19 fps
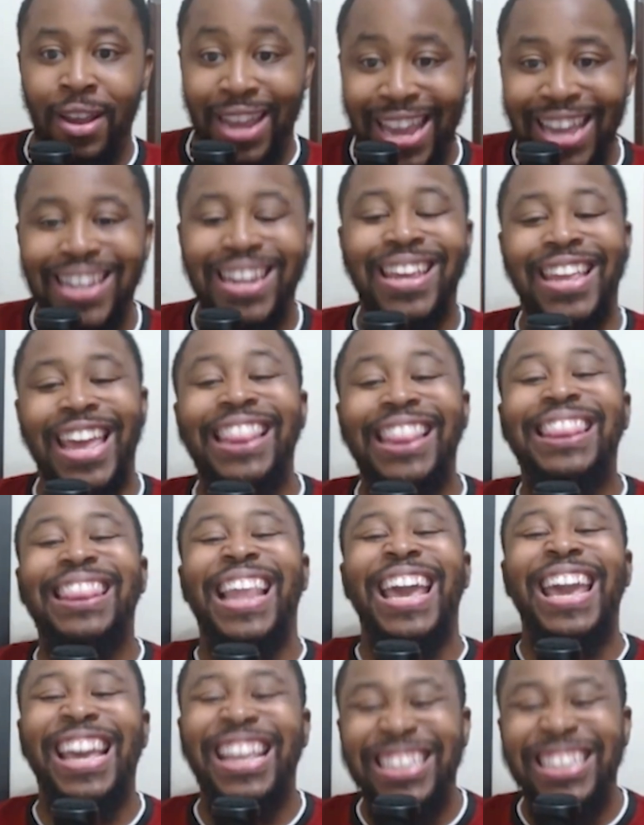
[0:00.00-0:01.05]
and it
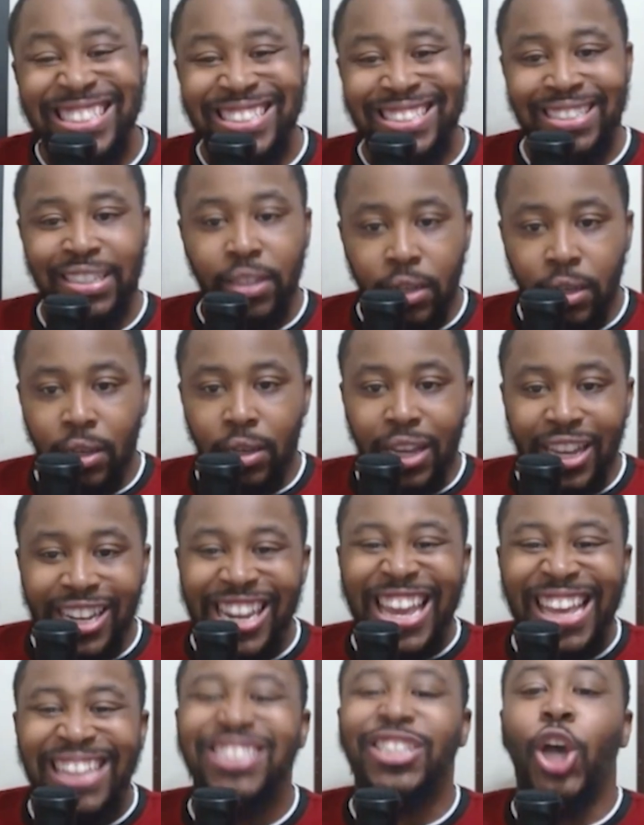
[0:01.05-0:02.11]
lands and it
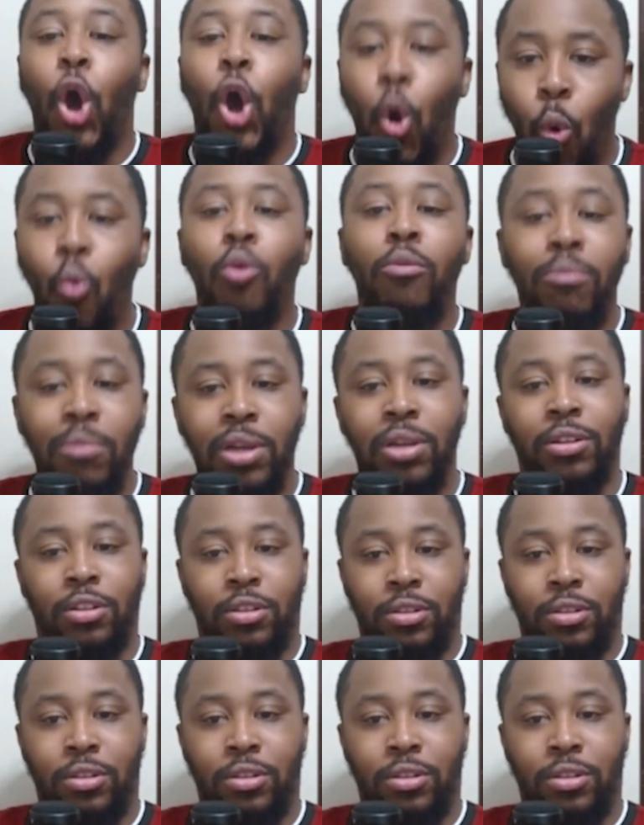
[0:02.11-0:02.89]
hits home,